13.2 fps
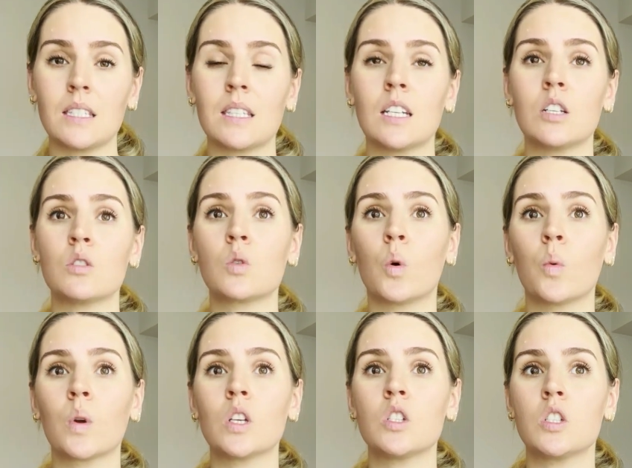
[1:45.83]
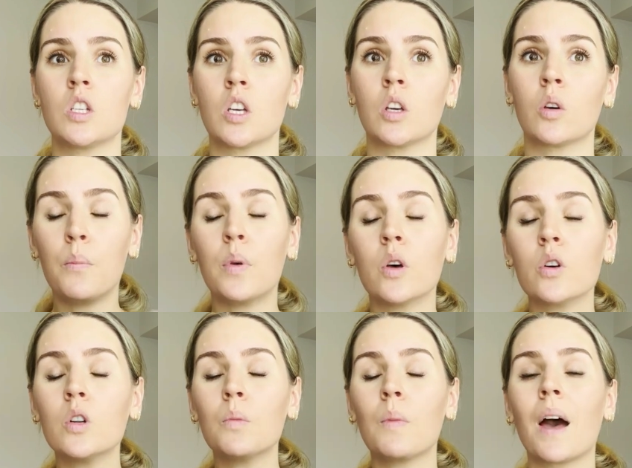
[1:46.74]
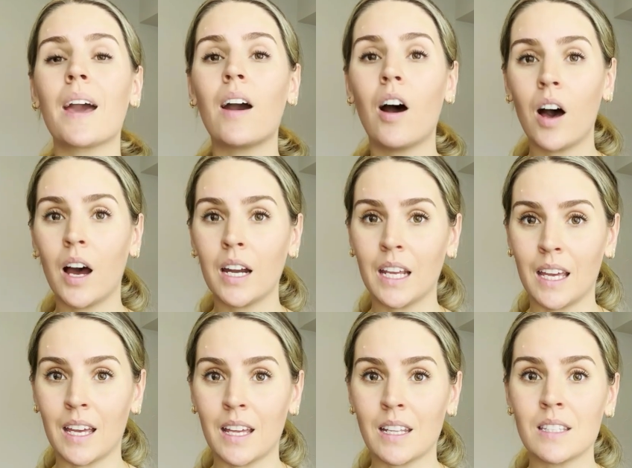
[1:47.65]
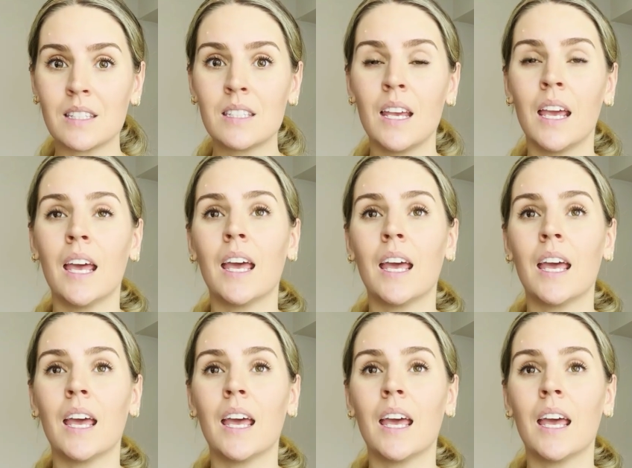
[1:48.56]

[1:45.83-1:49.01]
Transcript: that is going to build my audience